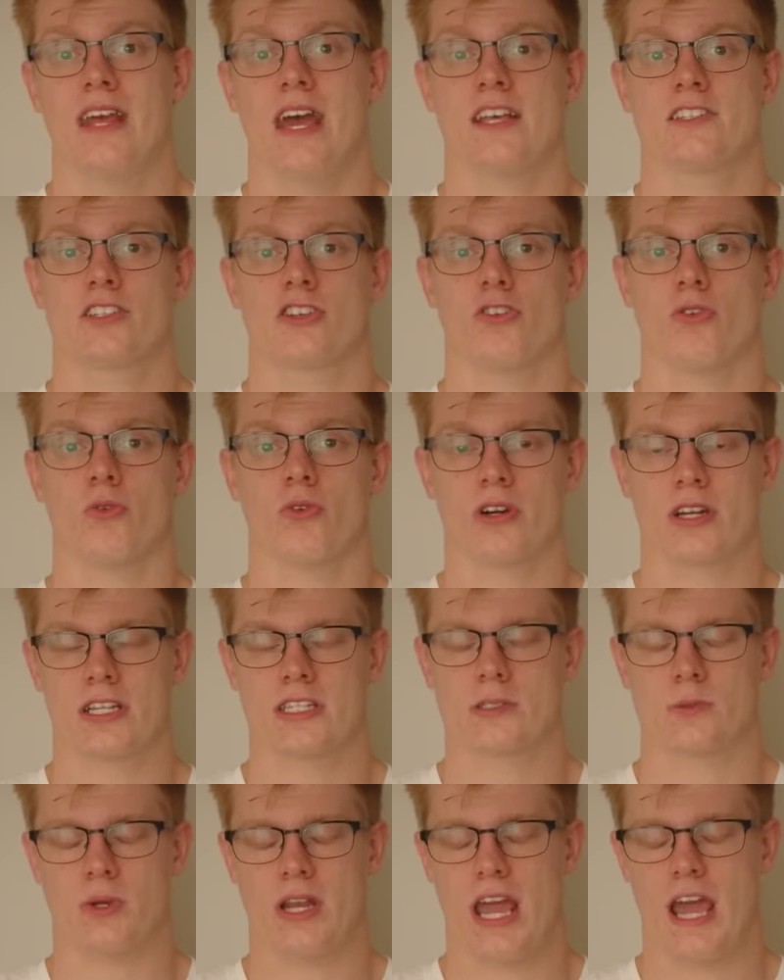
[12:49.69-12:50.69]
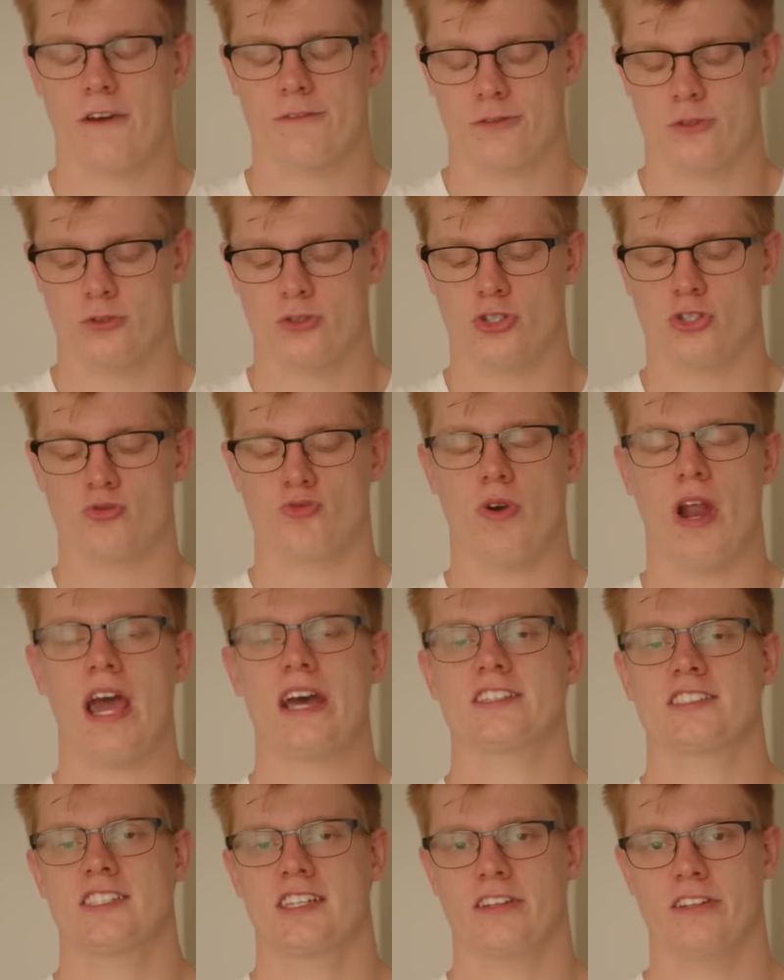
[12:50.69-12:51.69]
as your organs would have to
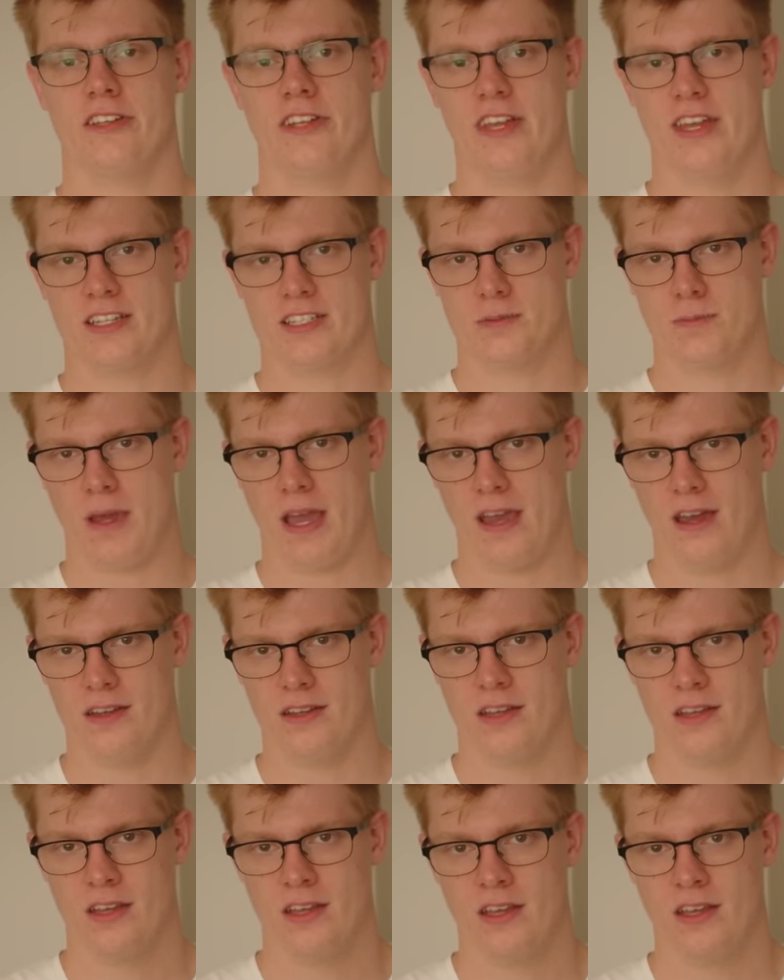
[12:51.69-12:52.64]
drastically expand.